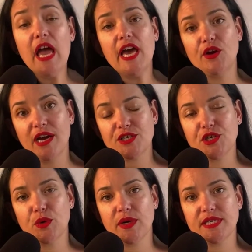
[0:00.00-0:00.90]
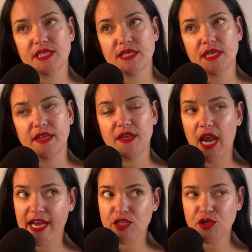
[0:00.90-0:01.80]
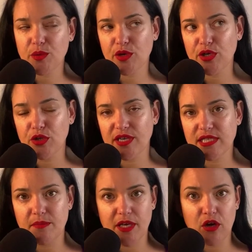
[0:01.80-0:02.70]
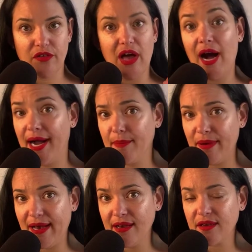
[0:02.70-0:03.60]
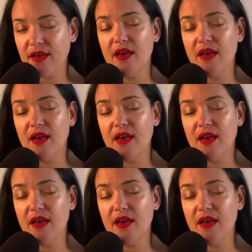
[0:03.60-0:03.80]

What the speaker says: And you're actually going to, in the next unit, we're going to look at something called the IPAC,